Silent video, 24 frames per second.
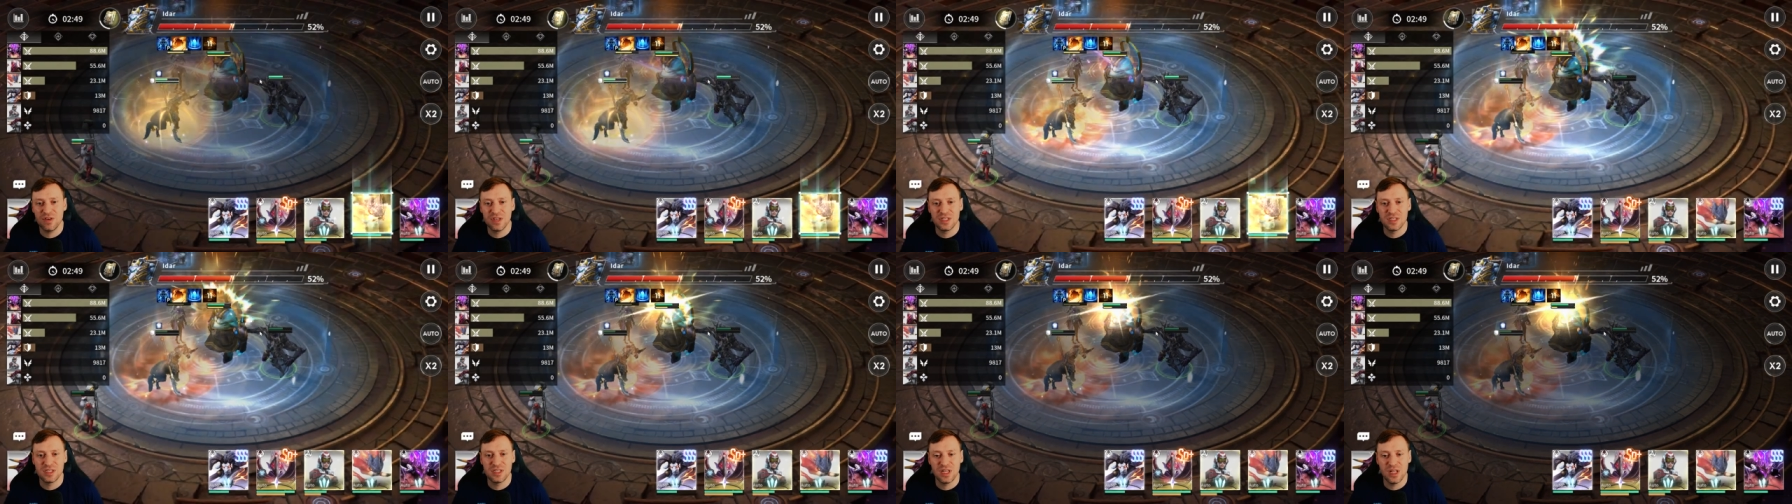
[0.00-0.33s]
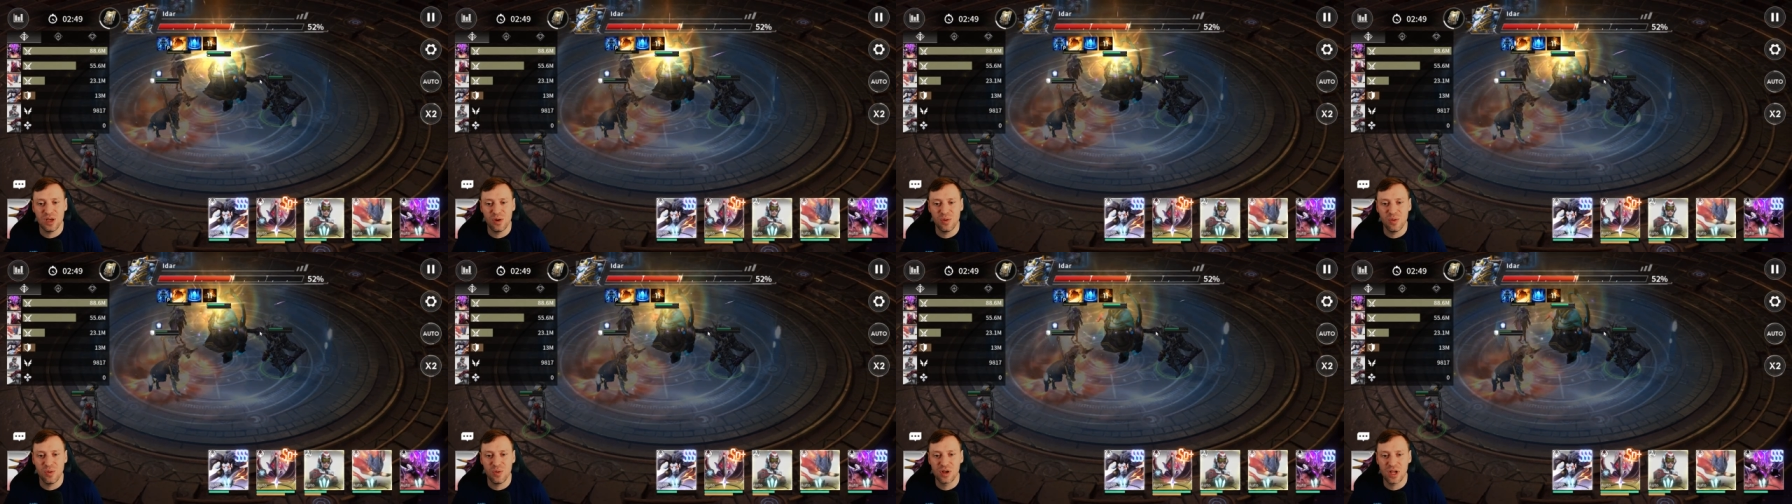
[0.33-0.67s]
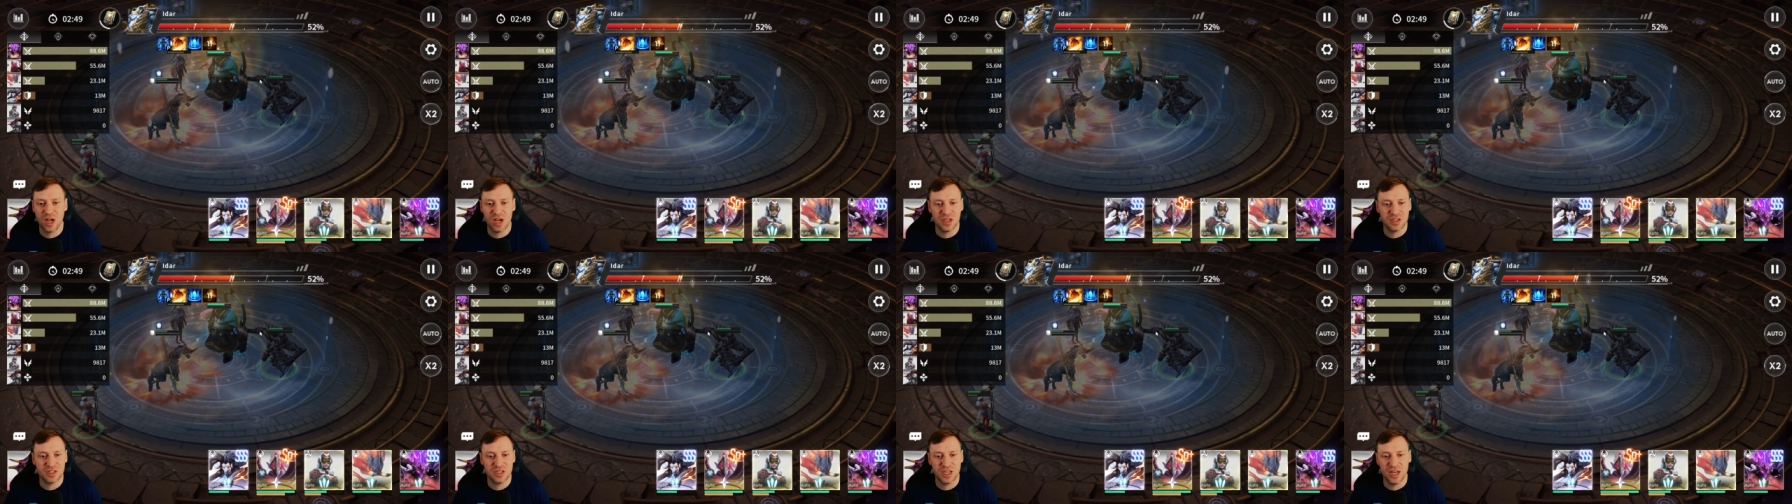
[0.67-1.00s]
his little
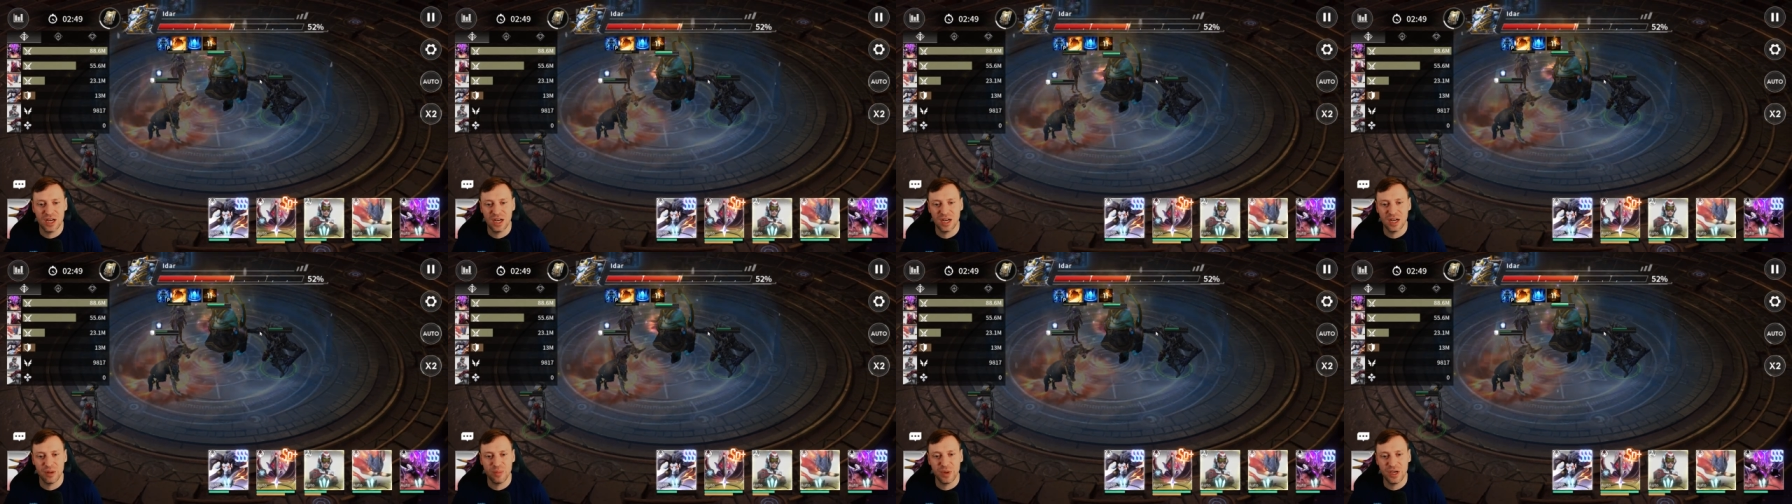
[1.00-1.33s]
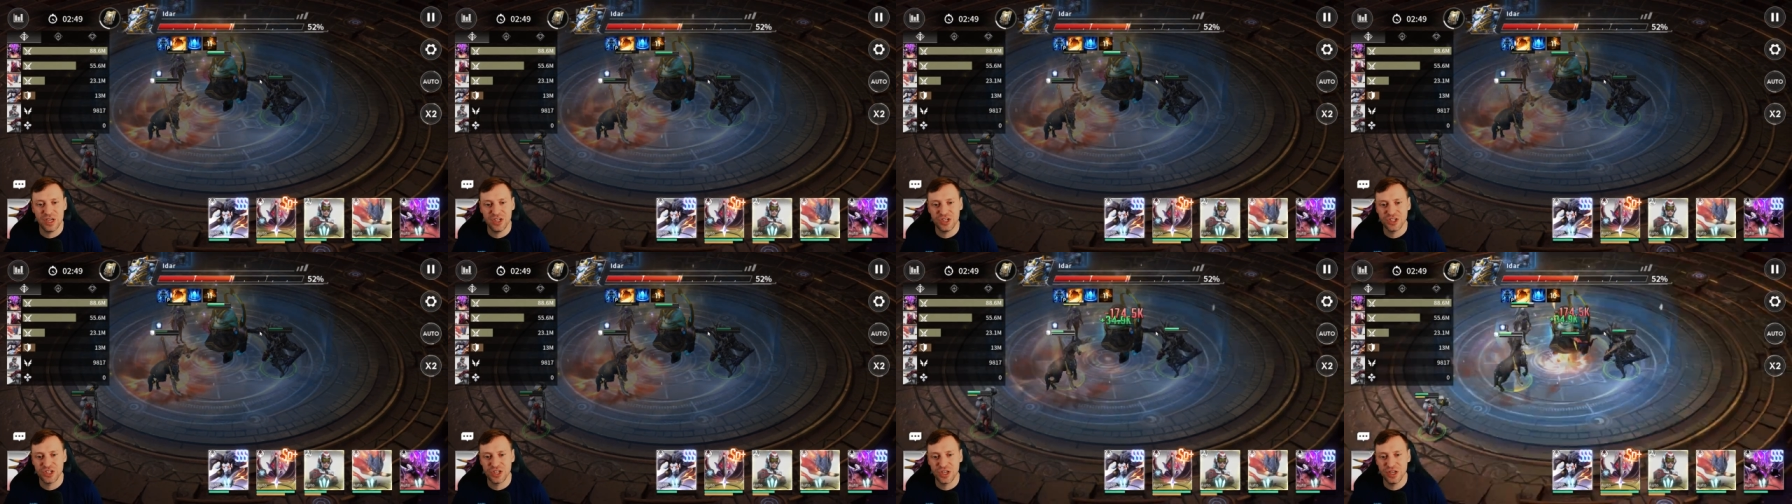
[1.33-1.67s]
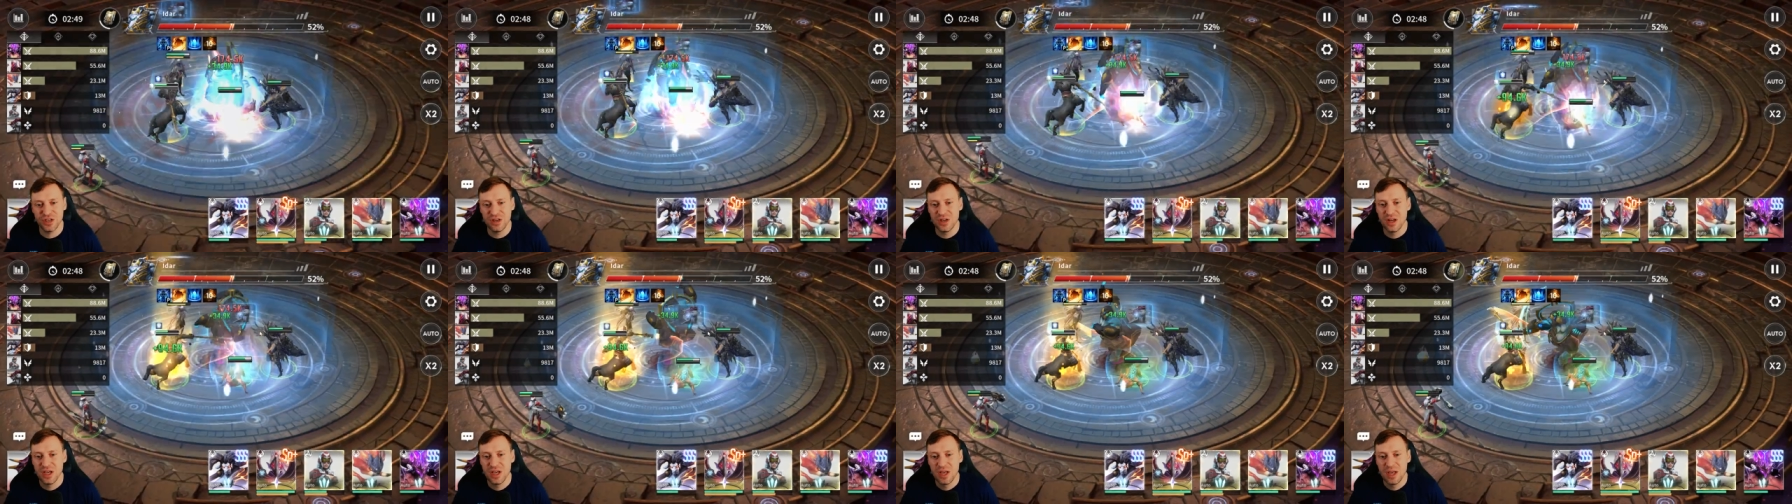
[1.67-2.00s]
cutscene
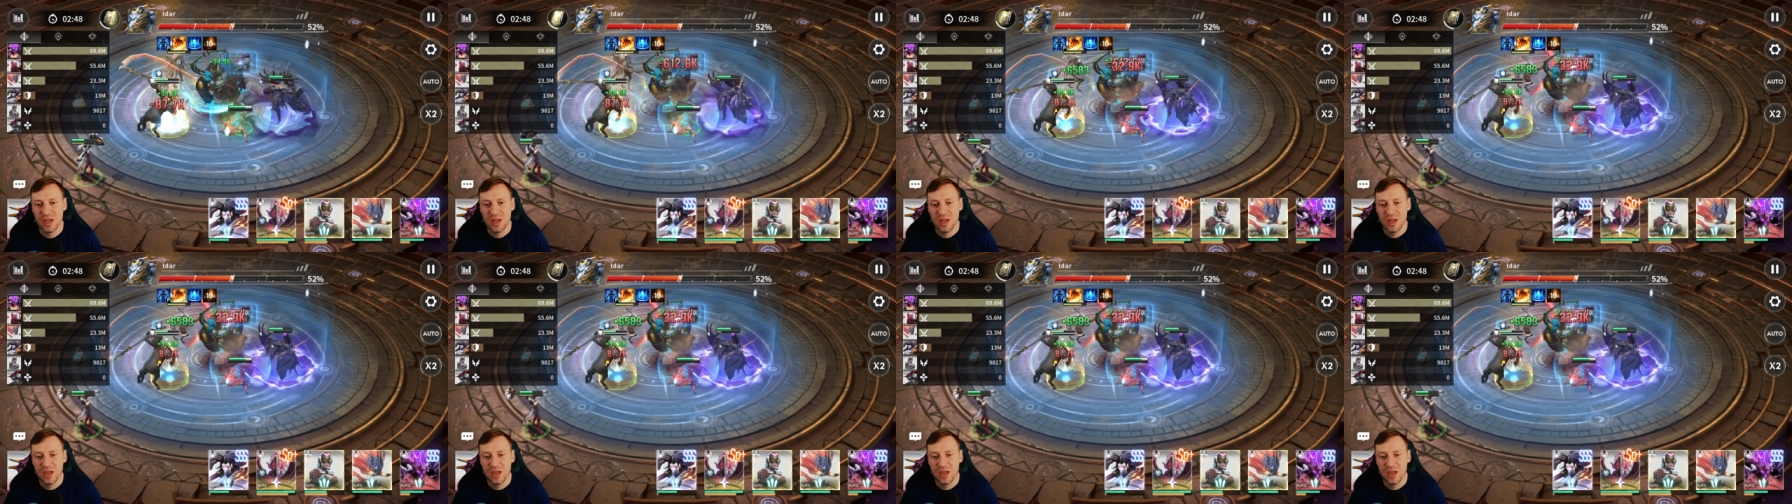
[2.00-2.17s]
animation,